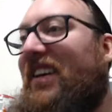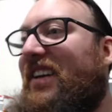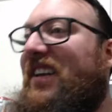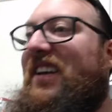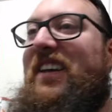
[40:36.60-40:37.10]

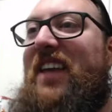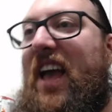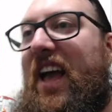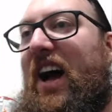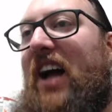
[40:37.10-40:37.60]
yeah,
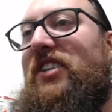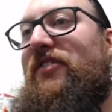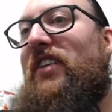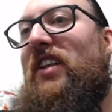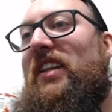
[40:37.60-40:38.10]
I just feel
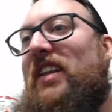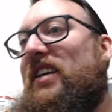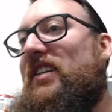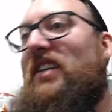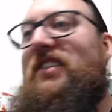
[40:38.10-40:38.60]
like
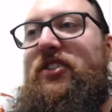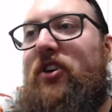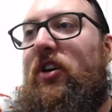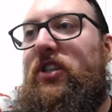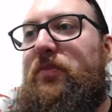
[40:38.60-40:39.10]
they're such a
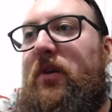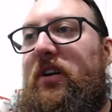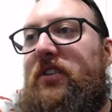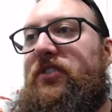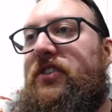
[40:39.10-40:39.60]

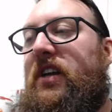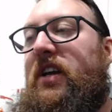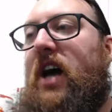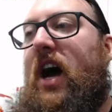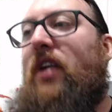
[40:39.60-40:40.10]
hodgepodge.
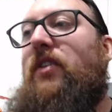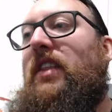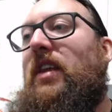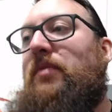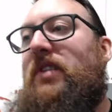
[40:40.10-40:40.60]
I don't think they're
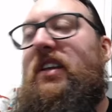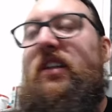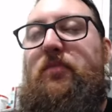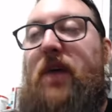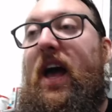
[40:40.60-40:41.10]
particularly
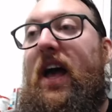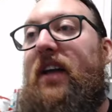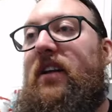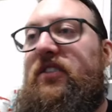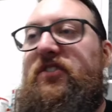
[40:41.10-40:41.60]
bad. I
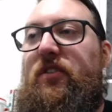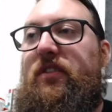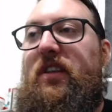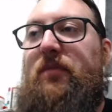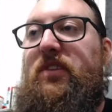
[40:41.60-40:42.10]
just don't think they're
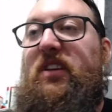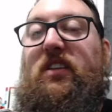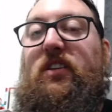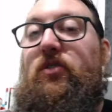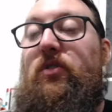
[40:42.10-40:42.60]
particularly
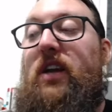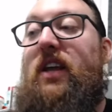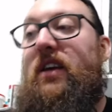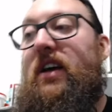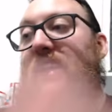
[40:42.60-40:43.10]
good either,
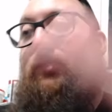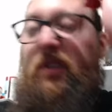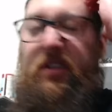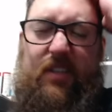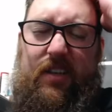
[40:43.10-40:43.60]
and it's because
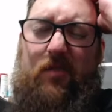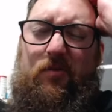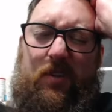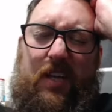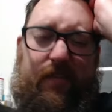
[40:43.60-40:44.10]
they don't
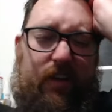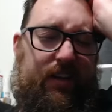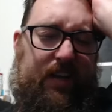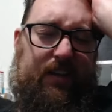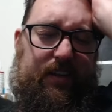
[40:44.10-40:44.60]
really have an
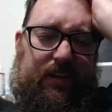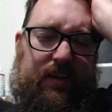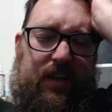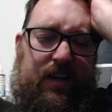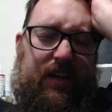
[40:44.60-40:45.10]
identity.
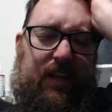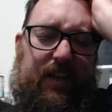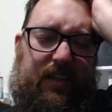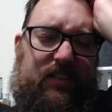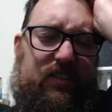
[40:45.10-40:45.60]
They need
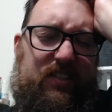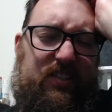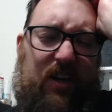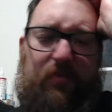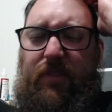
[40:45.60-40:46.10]

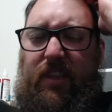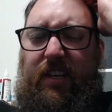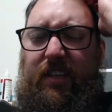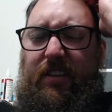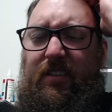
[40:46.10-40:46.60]

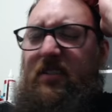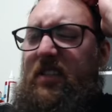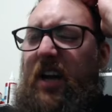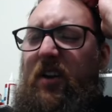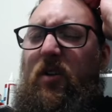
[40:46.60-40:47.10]
something. I
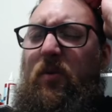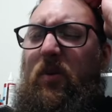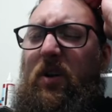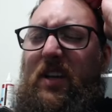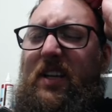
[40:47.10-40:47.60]
don't know what it
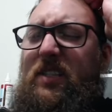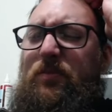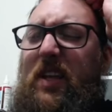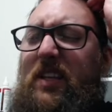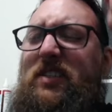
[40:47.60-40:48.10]
is, but they
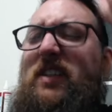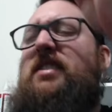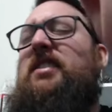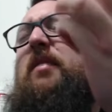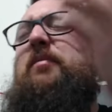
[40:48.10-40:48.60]
just need
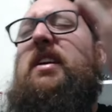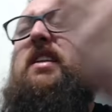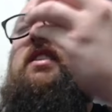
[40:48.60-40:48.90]
something to sort